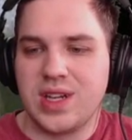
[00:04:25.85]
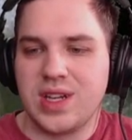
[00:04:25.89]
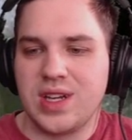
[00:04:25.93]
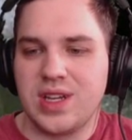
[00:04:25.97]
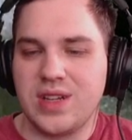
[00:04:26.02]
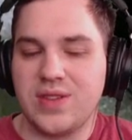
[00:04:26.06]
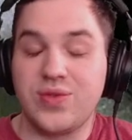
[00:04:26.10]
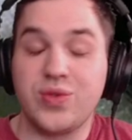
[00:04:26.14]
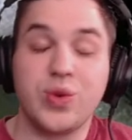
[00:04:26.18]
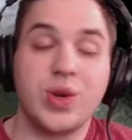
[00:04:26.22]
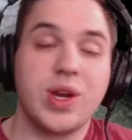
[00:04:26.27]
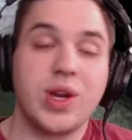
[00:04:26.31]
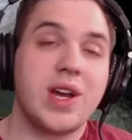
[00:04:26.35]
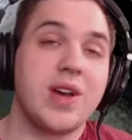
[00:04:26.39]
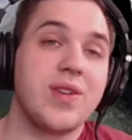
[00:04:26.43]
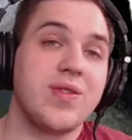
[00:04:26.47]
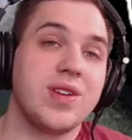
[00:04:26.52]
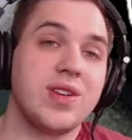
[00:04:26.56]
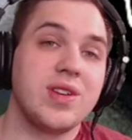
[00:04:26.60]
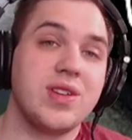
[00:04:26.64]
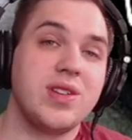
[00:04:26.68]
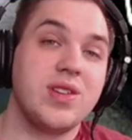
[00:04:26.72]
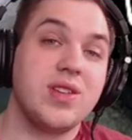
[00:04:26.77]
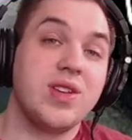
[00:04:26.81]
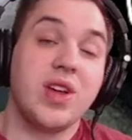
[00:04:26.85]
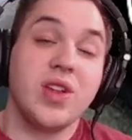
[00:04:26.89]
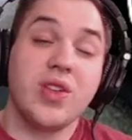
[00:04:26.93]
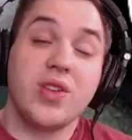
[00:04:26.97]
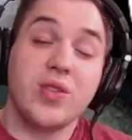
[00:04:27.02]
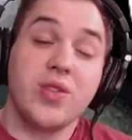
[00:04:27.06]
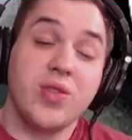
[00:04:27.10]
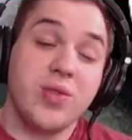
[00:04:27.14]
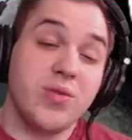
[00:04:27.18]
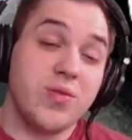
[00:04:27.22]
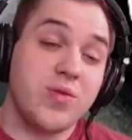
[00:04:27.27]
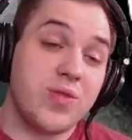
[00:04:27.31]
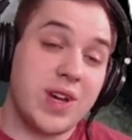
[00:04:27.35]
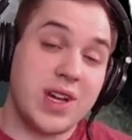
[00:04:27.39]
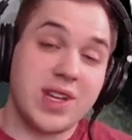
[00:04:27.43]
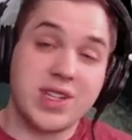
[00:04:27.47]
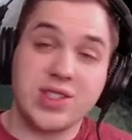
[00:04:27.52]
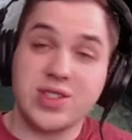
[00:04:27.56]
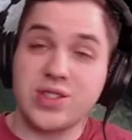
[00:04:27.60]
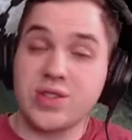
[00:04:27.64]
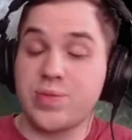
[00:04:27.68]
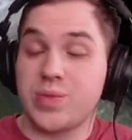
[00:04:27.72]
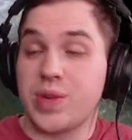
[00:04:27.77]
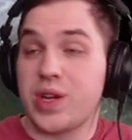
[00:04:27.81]
If you have another
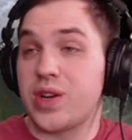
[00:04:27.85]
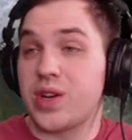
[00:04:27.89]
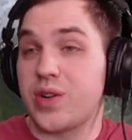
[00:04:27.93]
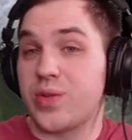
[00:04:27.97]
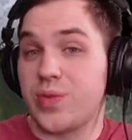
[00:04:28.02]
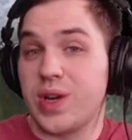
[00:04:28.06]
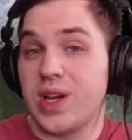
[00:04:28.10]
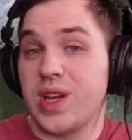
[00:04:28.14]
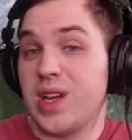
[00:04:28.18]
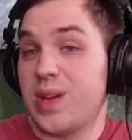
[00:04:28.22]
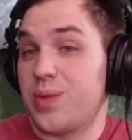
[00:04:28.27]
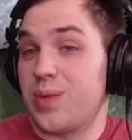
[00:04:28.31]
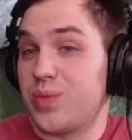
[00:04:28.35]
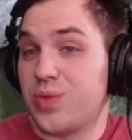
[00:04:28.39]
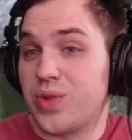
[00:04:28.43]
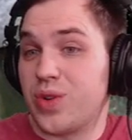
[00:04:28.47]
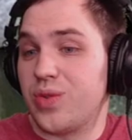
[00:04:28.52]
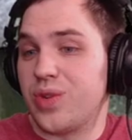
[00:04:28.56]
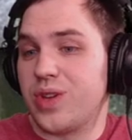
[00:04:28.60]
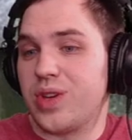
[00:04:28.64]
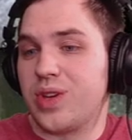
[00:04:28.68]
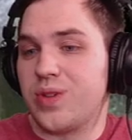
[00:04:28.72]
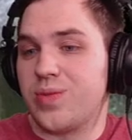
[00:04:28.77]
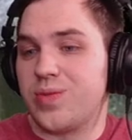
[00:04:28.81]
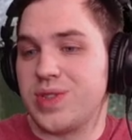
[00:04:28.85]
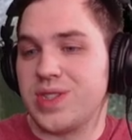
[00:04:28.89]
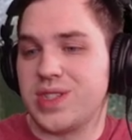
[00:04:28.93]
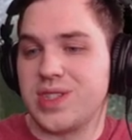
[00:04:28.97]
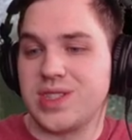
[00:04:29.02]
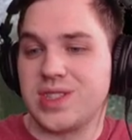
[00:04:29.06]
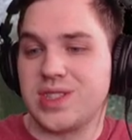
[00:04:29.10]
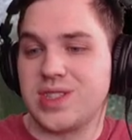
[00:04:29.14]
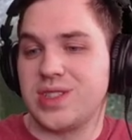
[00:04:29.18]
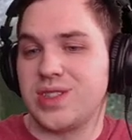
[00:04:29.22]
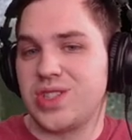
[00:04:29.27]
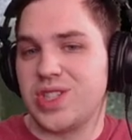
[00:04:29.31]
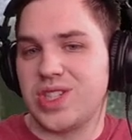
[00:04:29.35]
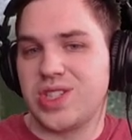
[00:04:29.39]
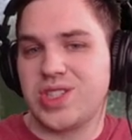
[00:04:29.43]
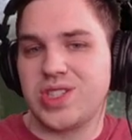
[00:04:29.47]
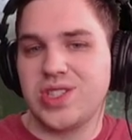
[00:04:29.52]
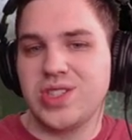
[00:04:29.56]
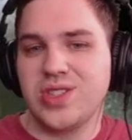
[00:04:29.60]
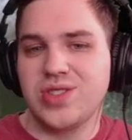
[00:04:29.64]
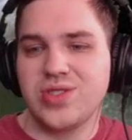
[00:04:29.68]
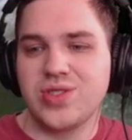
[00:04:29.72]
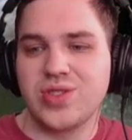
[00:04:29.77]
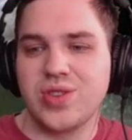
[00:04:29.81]
faster, better way, I'm totally open to
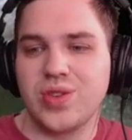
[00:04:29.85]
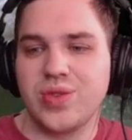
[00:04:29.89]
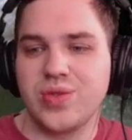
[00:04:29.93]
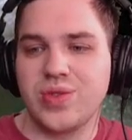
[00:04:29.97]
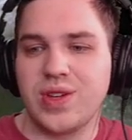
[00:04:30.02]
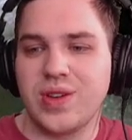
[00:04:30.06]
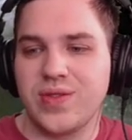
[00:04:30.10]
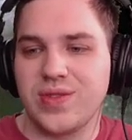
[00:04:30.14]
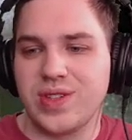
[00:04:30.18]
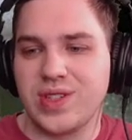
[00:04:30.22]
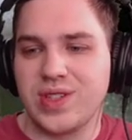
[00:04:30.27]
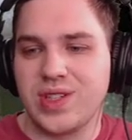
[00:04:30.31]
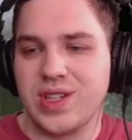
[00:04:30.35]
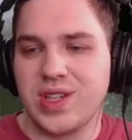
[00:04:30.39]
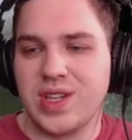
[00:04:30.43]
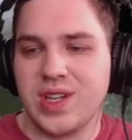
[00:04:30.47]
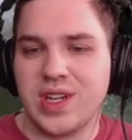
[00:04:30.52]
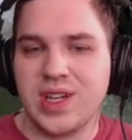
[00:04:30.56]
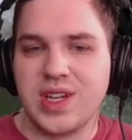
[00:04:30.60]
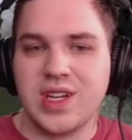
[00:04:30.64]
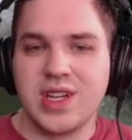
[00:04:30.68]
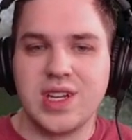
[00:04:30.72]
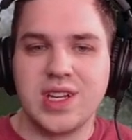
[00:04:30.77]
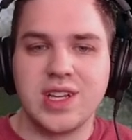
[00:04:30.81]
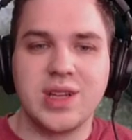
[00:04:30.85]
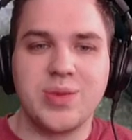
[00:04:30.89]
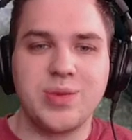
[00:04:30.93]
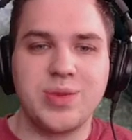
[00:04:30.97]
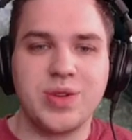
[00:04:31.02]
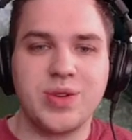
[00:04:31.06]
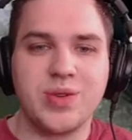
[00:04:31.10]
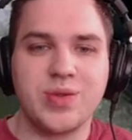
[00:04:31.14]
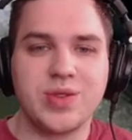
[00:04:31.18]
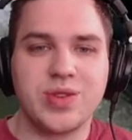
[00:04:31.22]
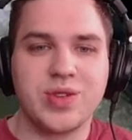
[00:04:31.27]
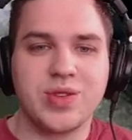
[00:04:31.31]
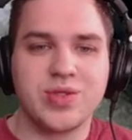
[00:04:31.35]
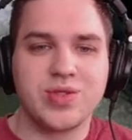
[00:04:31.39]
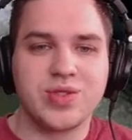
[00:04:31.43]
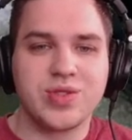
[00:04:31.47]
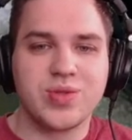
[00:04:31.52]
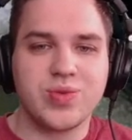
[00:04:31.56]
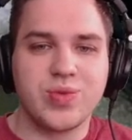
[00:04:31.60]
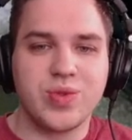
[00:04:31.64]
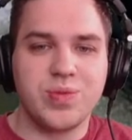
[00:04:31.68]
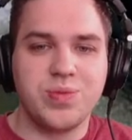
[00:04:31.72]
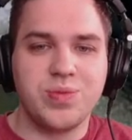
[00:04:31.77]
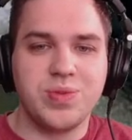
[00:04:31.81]
suggestions. So definitely let me know what those
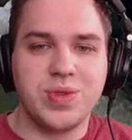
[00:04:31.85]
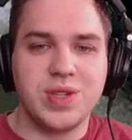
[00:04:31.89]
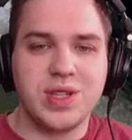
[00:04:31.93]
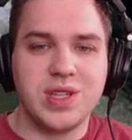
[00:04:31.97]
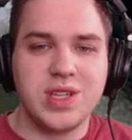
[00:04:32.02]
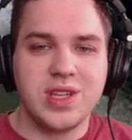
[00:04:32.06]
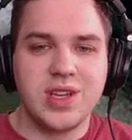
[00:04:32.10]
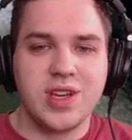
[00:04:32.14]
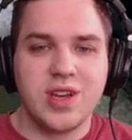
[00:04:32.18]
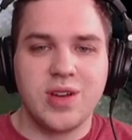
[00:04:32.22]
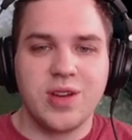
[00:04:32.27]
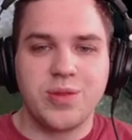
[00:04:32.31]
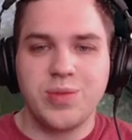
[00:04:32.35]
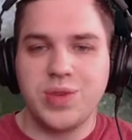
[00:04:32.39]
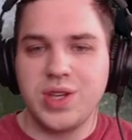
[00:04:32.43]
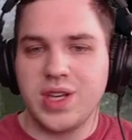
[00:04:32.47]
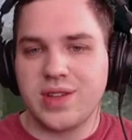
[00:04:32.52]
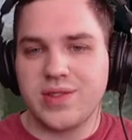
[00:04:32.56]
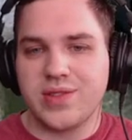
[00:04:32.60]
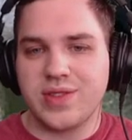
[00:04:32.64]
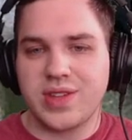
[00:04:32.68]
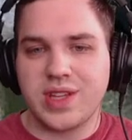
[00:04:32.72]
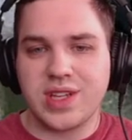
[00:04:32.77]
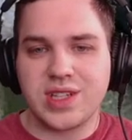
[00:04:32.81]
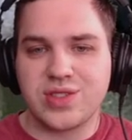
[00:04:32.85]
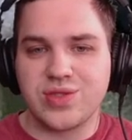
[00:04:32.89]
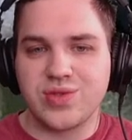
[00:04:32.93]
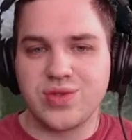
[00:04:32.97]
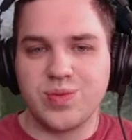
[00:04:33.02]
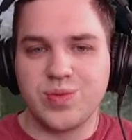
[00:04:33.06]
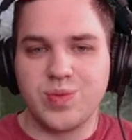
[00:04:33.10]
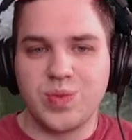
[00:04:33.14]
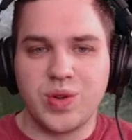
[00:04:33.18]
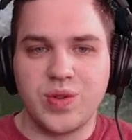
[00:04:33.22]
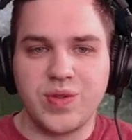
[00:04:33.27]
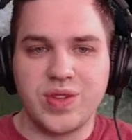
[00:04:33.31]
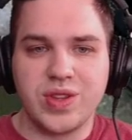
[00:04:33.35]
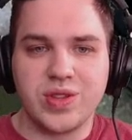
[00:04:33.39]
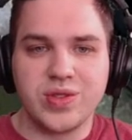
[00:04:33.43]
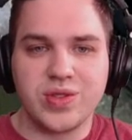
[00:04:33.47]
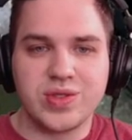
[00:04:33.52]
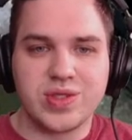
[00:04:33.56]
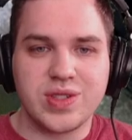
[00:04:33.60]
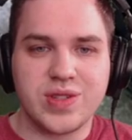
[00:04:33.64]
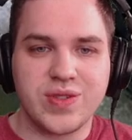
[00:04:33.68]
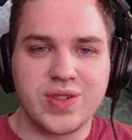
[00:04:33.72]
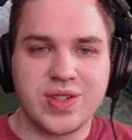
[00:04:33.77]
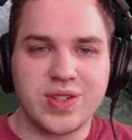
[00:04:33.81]
would be. But yeah, that's removing those
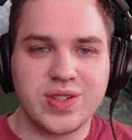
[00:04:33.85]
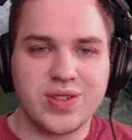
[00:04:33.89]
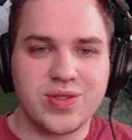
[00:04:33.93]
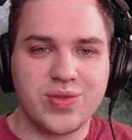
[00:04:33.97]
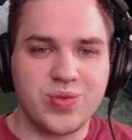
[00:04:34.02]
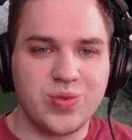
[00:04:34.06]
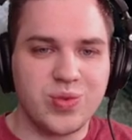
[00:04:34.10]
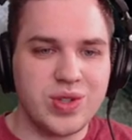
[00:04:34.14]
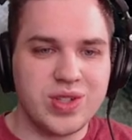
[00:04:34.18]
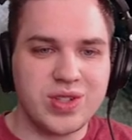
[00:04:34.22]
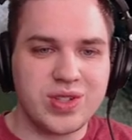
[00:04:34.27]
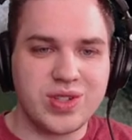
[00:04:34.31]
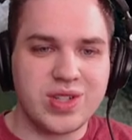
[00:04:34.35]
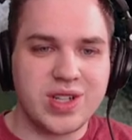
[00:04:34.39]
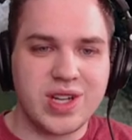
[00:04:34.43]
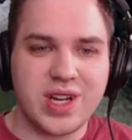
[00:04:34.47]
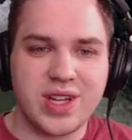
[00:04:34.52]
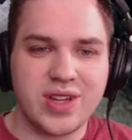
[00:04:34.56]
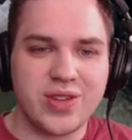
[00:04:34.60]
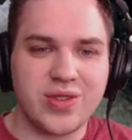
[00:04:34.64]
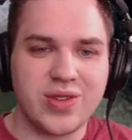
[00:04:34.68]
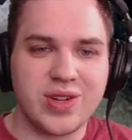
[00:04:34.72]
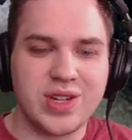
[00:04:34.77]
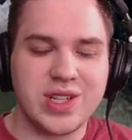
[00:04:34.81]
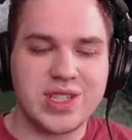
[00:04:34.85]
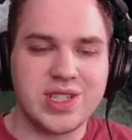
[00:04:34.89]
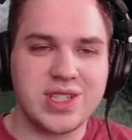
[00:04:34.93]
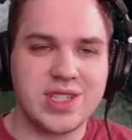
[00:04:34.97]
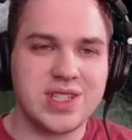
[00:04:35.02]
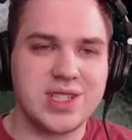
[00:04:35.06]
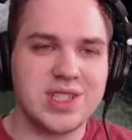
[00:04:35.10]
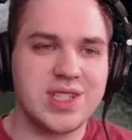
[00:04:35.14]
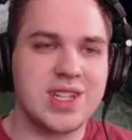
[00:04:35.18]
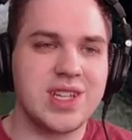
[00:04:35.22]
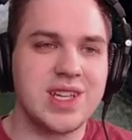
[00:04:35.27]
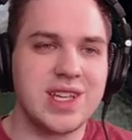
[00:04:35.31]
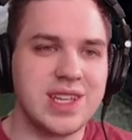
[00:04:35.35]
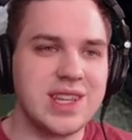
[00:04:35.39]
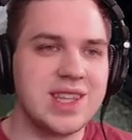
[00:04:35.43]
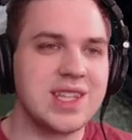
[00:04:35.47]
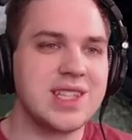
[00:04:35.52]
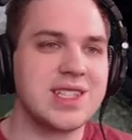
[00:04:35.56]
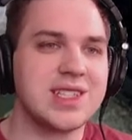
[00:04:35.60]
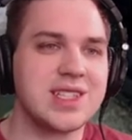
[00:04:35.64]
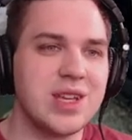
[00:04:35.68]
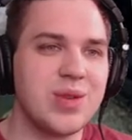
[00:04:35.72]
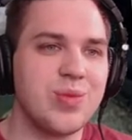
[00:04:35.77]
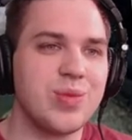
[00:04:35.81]
different weird coloration in
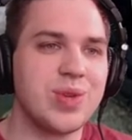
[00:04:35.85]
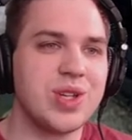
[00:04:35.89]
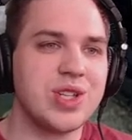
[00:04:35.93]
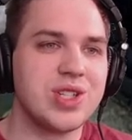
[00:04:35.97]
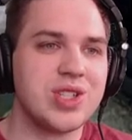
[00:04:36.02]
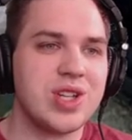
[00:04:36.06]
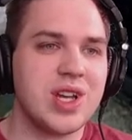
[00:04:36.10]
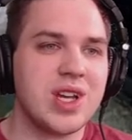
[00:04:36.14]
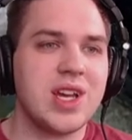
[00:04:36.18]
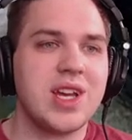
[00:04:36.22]
this image.